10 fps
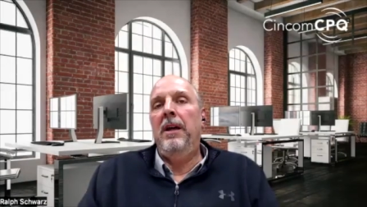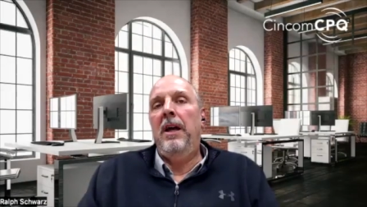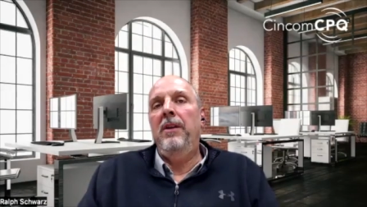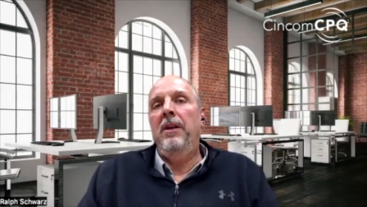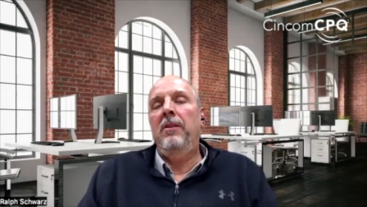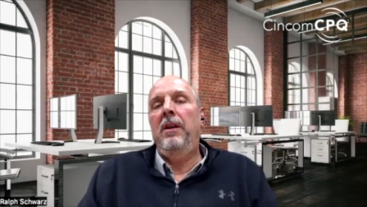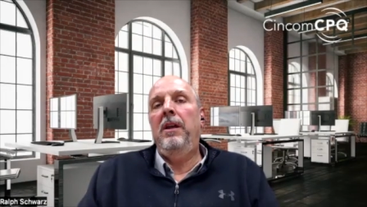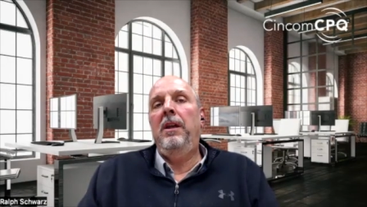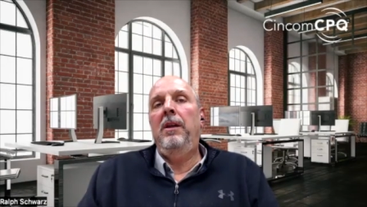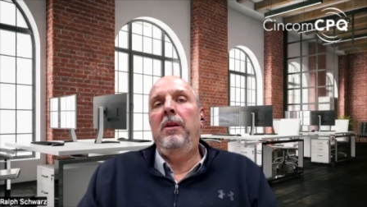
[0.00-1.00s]
i think
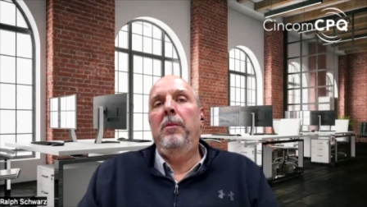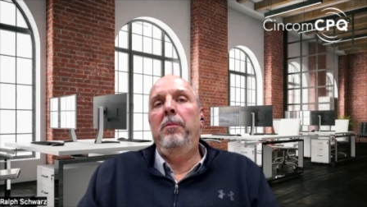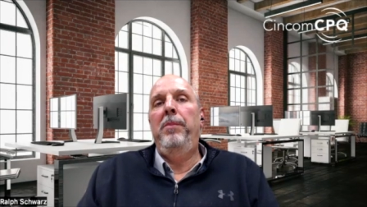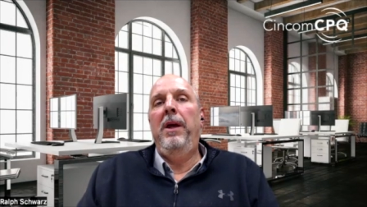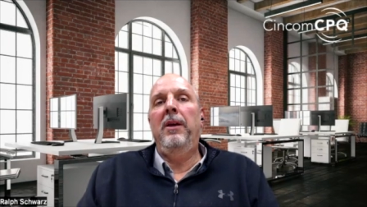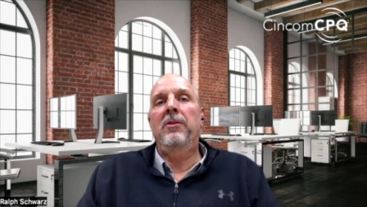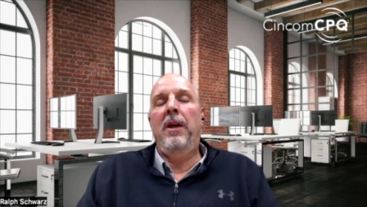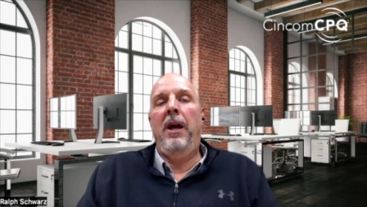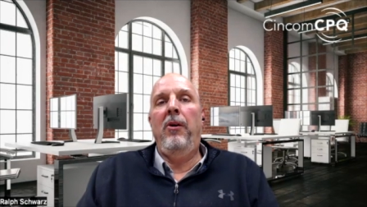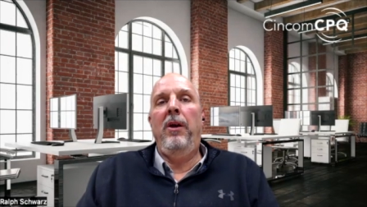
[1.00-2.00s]
the the biggest
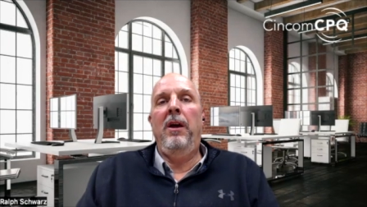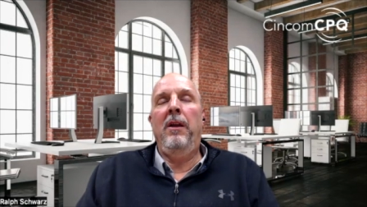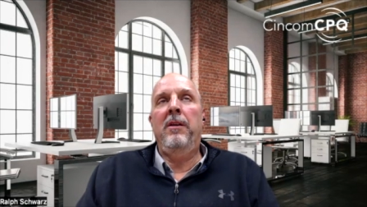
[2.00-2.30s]
area